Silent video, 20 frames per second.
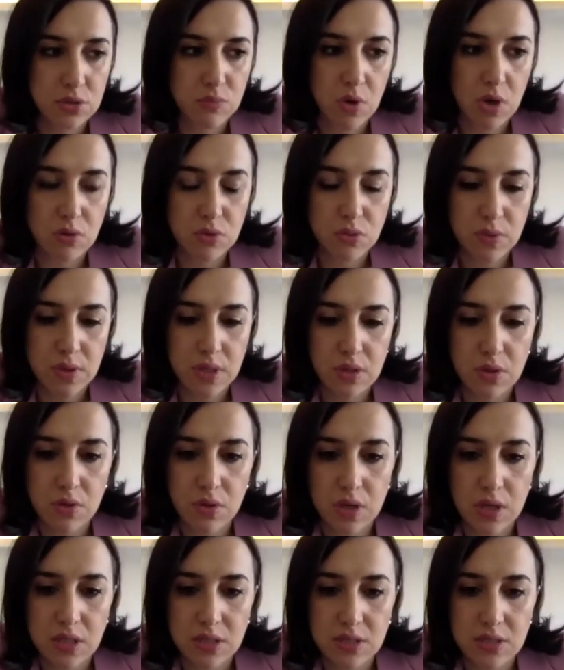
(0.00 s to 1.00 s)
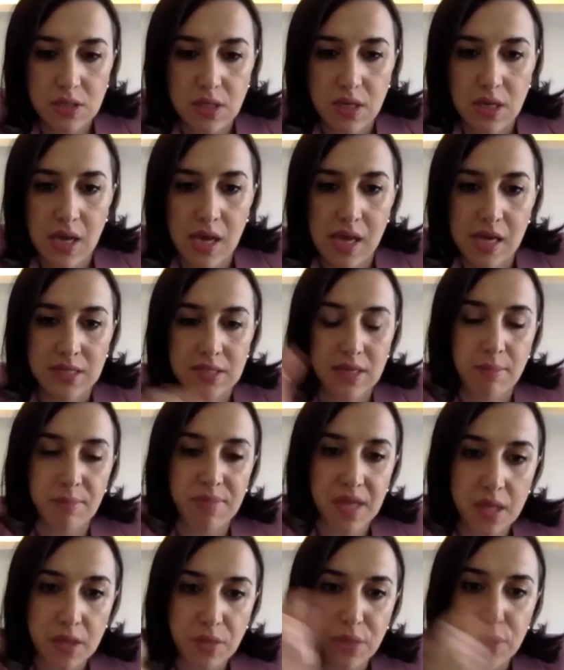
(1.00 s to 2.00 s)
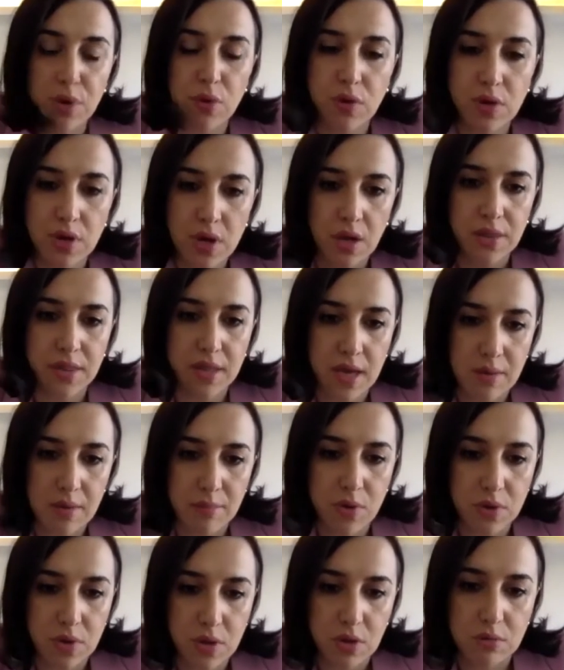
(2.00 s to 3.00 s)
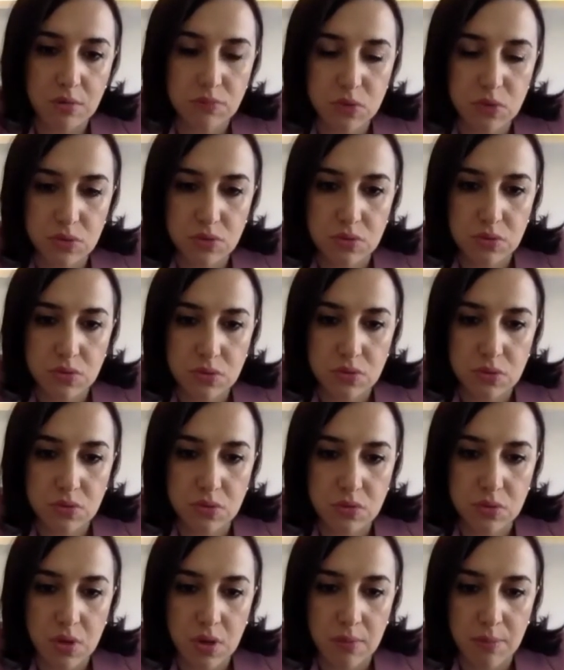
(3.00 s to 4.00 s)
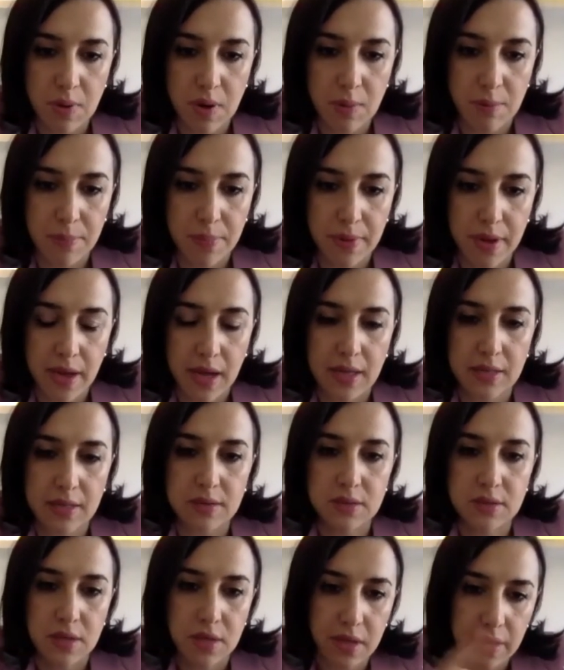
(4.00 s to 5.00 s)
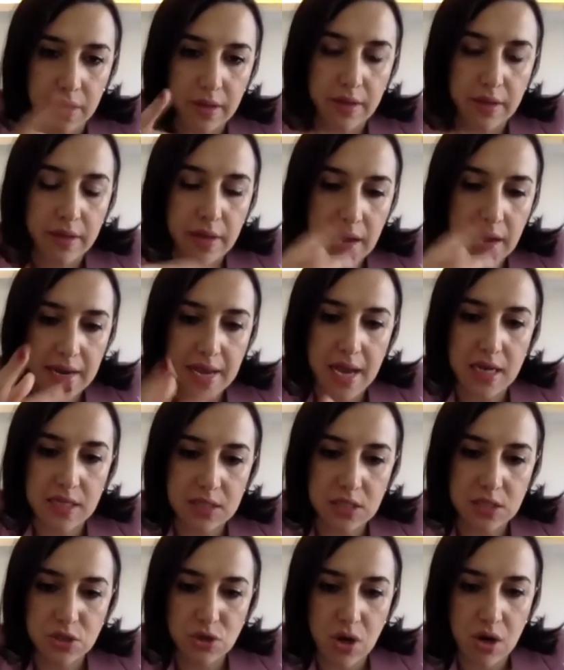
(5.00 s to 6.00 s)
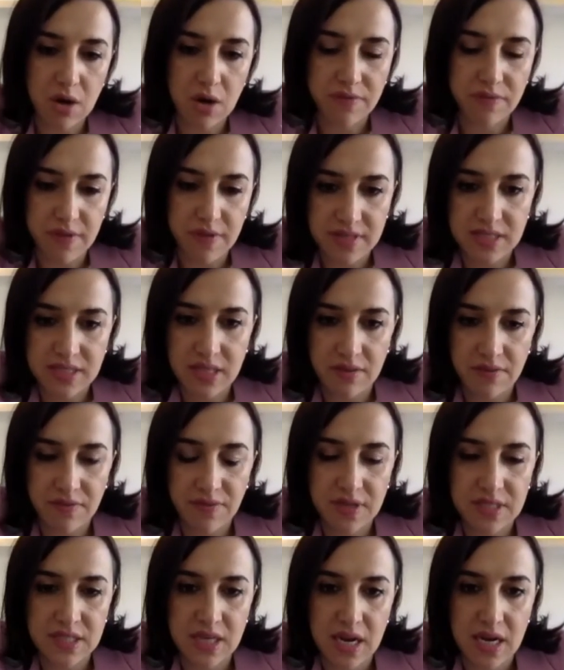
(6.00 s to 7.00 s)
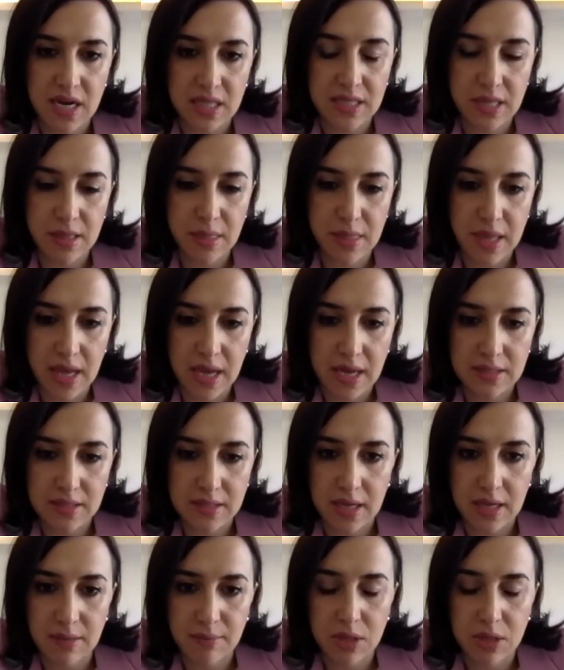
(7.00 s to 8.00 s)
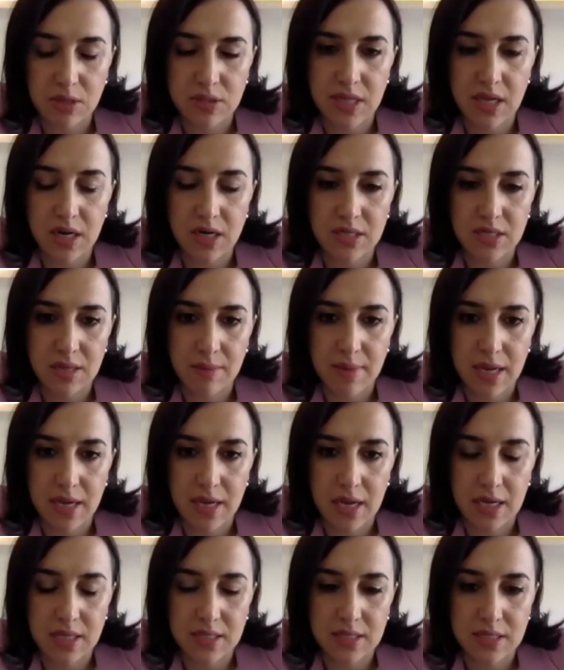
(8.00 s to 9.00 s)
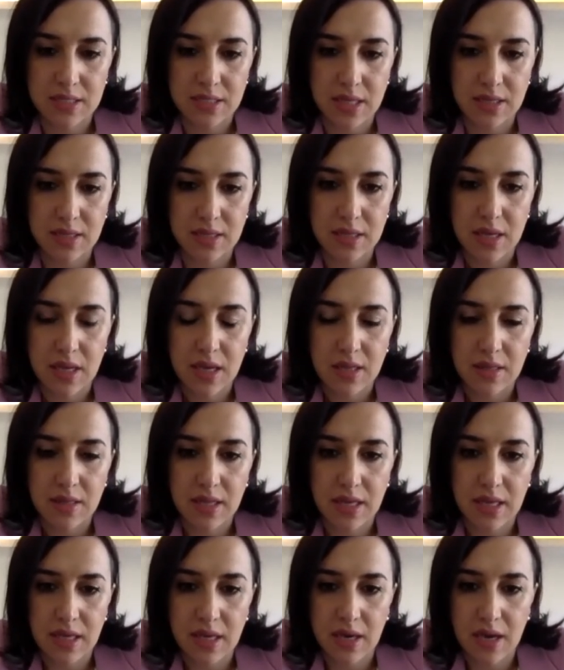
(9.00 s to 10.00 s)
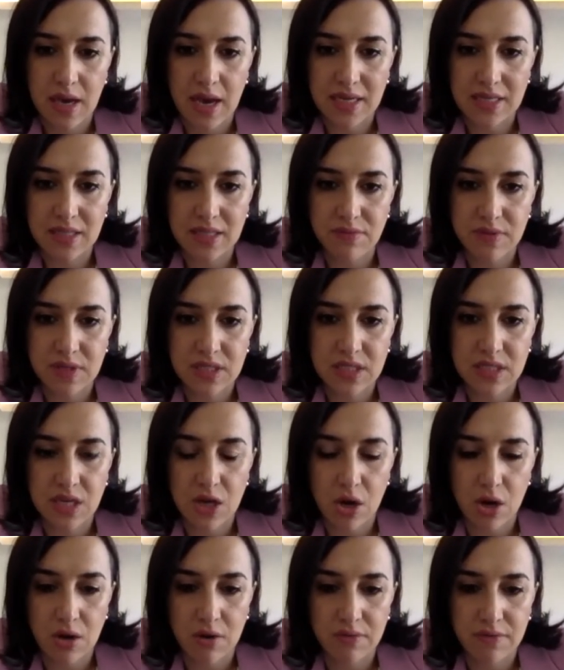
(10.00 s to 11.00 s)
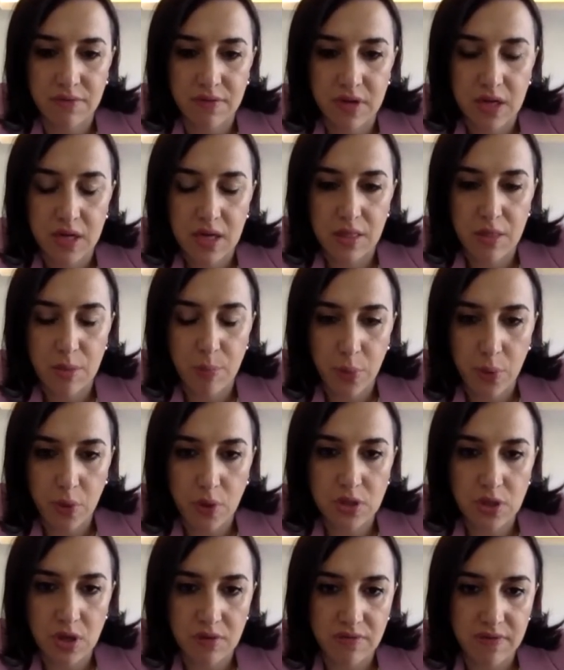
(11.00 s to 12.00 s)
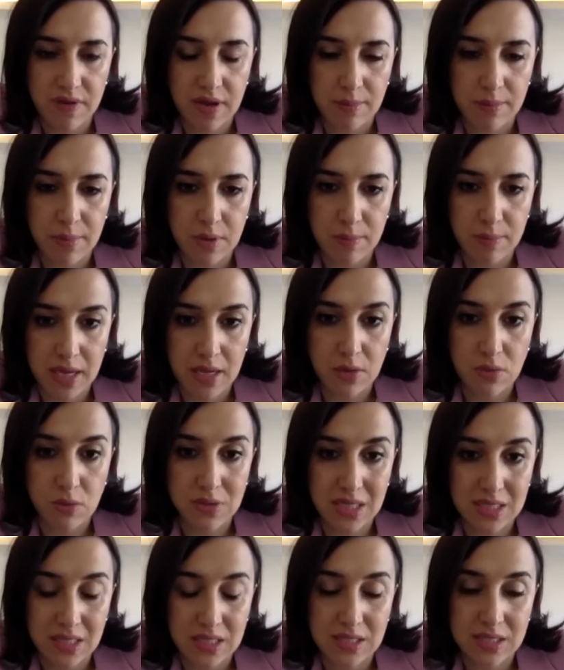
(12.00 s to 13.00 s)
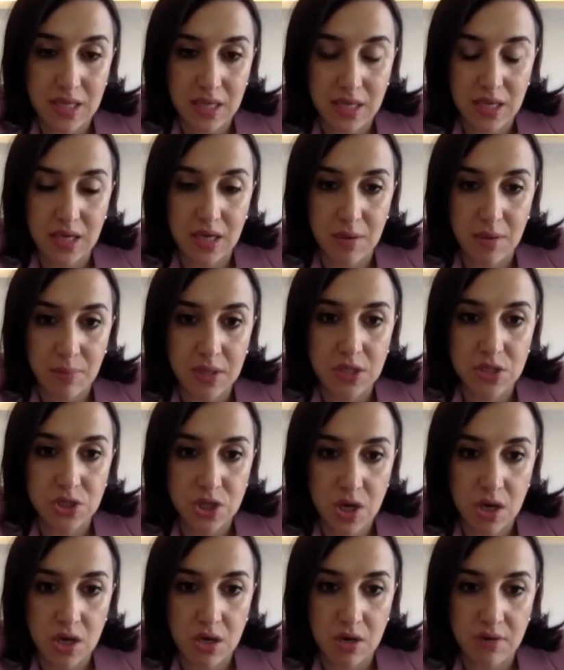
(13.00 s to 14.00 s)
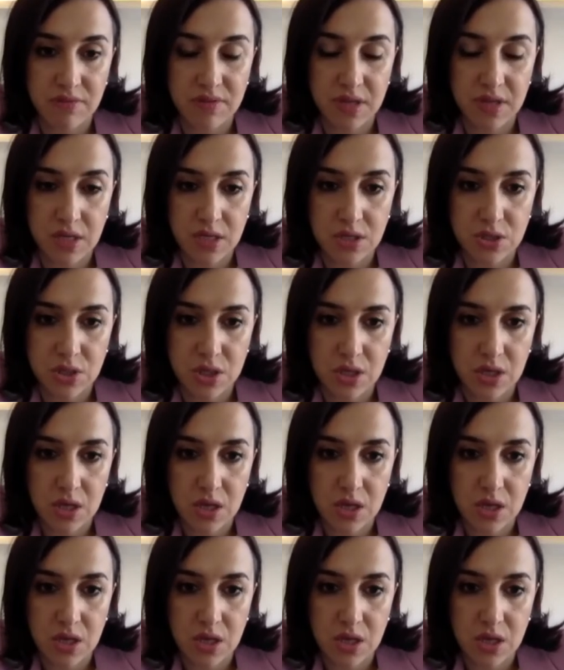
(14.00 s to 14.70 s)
do we call it, something thrown on the ammonium to pump, and analysis of if Israel did that, because there are some analysis that the activity of the port of Beirut, that is taking a big chunk of the region,